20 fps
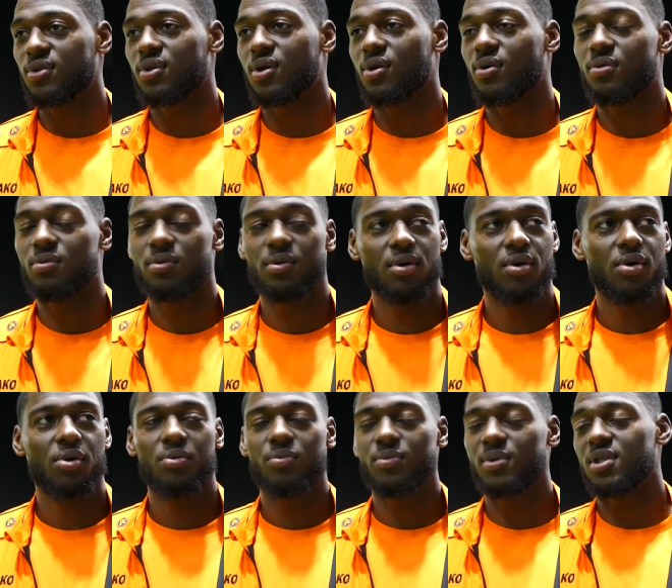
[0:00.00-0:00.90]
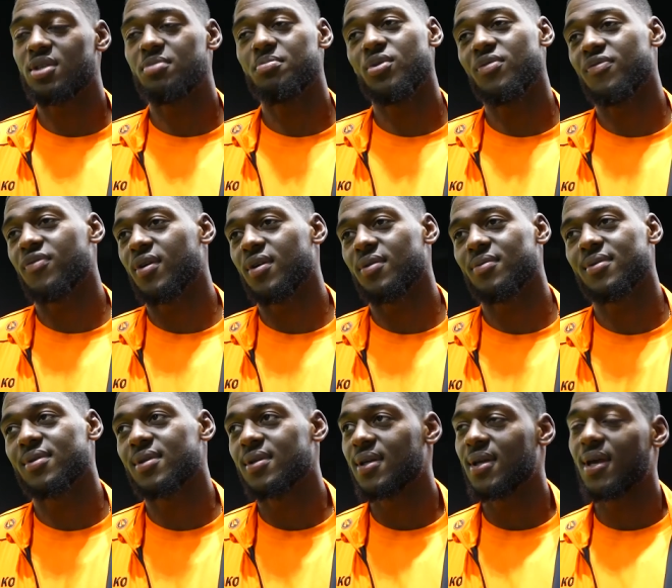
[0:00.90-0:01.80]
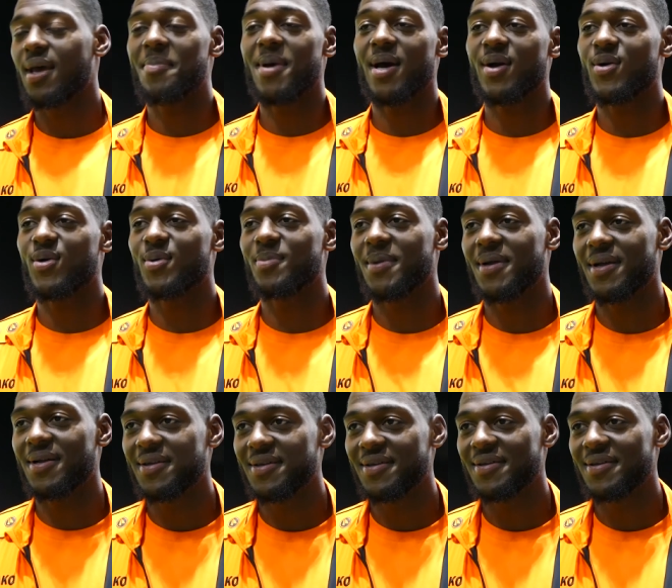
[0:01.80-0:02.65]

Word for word: So we'll just move on, get back home now.